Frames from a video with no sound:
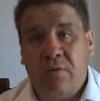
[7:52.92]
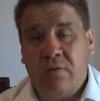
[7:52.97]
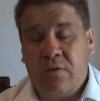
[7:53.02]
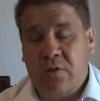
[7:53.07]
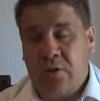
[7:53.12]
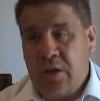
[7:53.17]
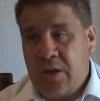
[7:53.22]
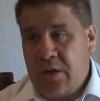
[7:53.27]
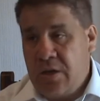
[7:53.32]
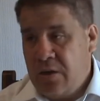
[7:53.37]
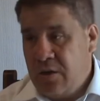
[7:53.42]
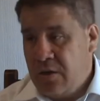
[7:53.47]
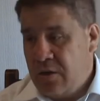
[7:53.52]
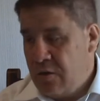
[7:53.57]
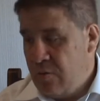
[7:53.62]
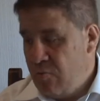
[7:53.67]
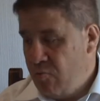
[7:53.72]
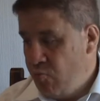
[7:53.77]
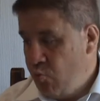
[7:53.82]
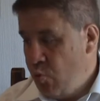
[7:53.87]

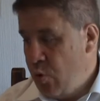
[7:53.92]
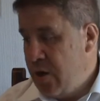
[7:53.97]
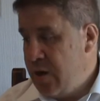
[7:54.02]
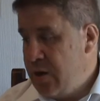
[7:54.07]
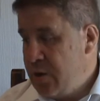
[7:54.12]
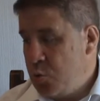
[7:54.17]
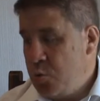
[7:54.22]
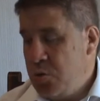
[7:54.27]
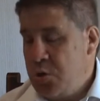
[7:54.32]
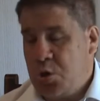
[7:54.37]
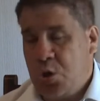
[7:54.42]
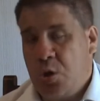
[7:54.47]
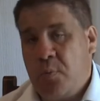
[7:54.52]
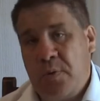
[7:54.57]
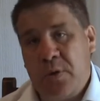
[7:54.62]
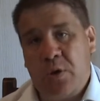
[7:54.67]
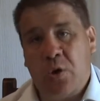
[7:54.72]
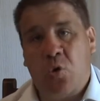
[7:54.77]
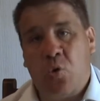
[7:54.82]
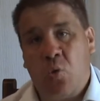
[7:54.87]
the way to
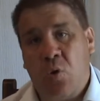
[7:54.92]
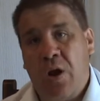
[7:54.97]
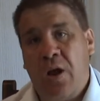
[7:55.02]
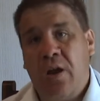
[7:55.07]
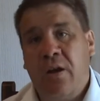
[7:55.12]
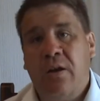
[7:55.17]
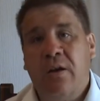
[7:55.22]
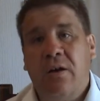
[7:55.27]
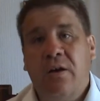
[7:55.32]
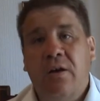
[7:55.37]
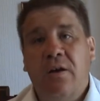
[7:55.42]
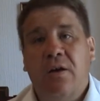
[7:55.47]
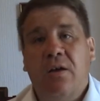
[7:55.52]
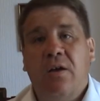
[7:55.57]
interpret the Quran